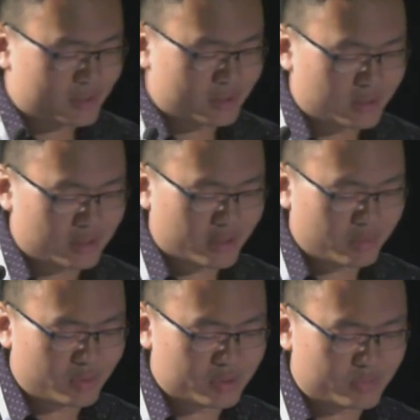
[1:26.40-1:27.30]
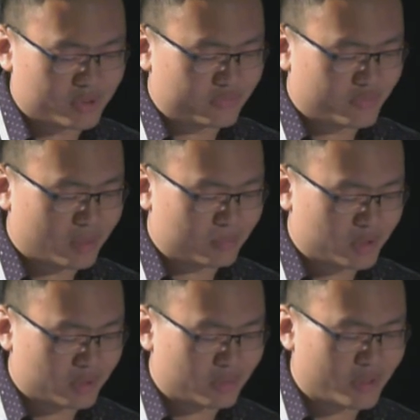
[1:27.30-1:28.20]
uh, key points with from
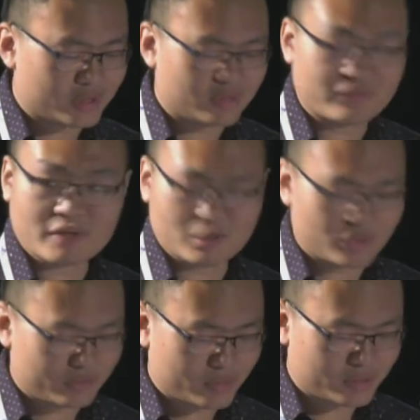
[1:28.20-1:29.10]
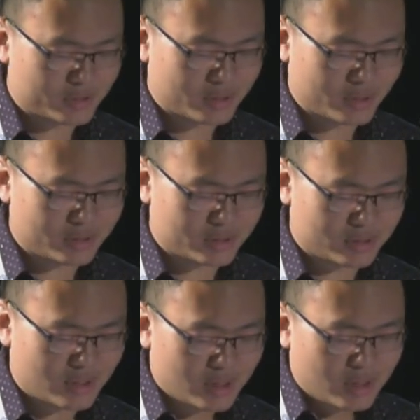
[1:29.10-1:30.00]
coarse uh, and fine representations.
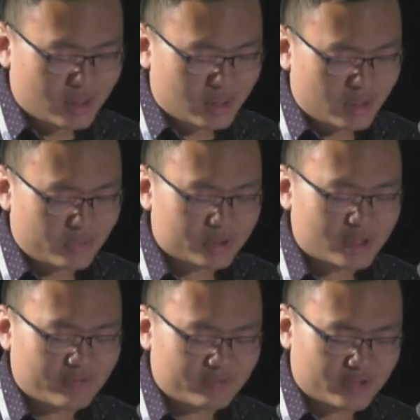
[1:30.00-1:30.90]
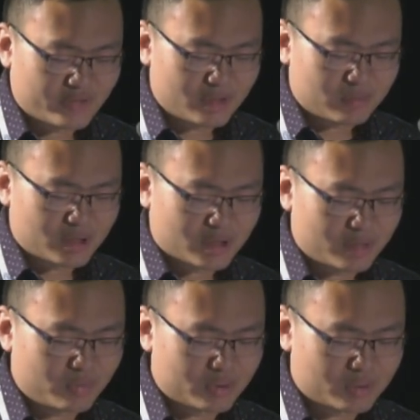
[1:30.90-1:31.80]
Uh, we de develop a key
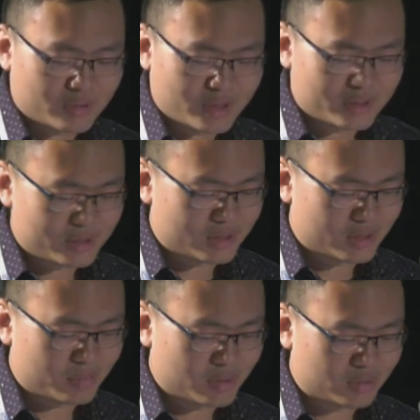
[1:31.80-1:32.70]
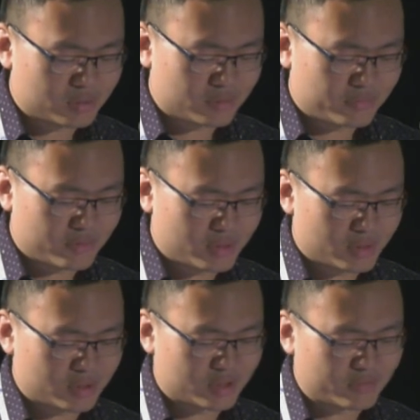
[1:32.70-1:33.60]
point localization composed of uh,
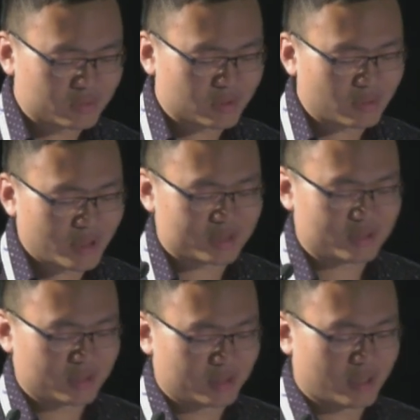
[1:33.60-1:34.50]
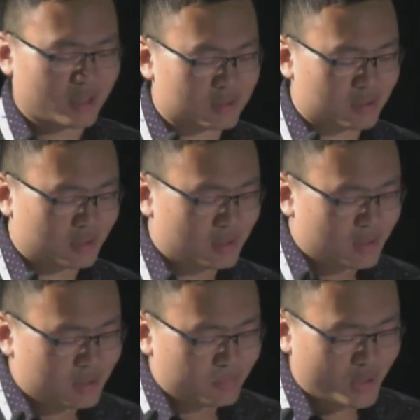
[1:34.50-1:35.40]
several coarse detector
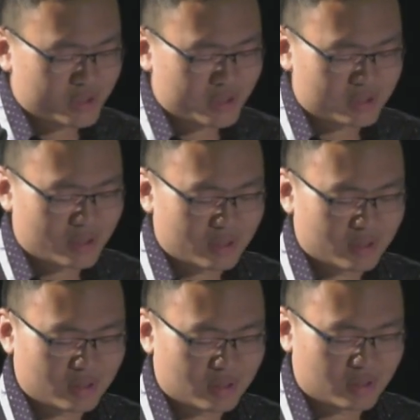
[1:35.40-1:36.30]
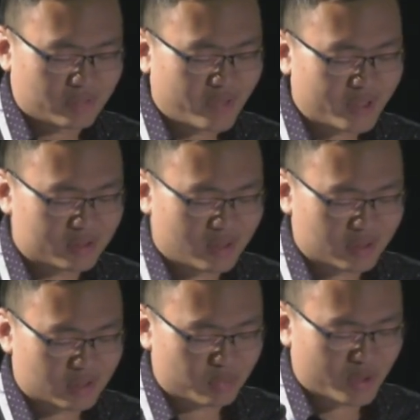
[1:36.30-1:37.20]
branches and a uh, fine detector
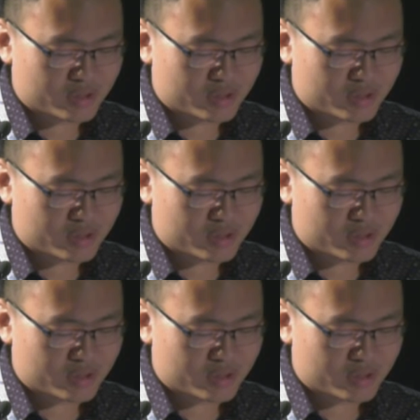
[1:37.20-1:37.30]
branch.